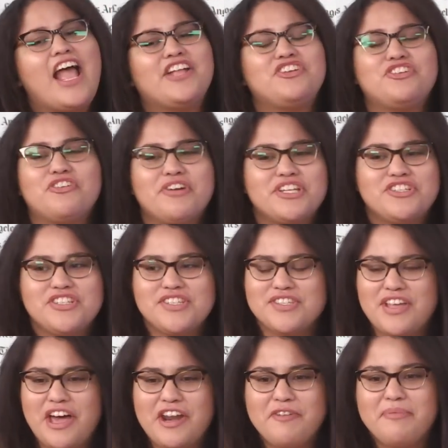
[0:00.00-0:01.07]
And you know, I just
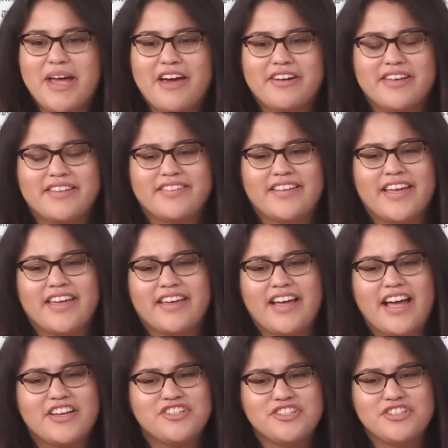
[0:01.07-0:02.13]
thought about it. Like,
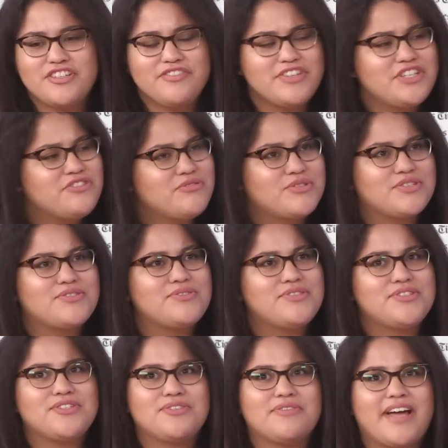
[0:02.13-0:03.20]
I should have
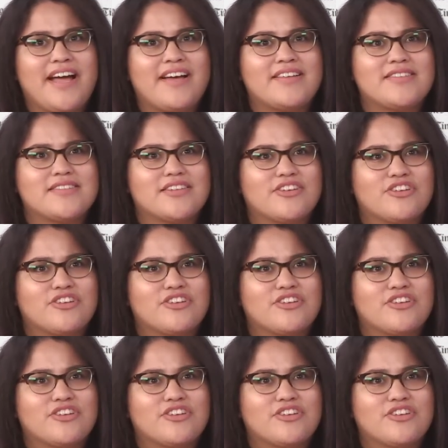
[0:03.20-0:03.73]
introduced you as